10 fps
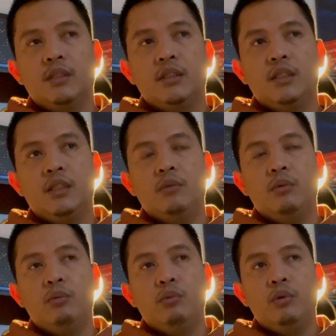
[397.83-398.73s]

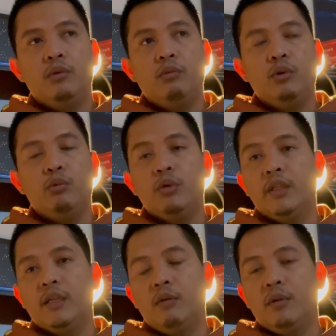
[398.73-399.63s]
then we
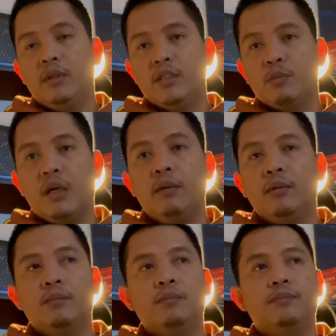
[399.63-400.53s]
wouldn't have this
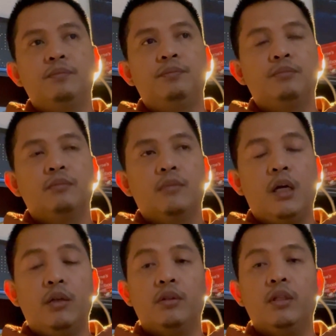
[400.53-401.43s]
problem.
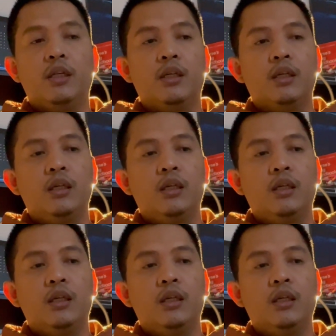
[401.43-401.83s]
I don't think.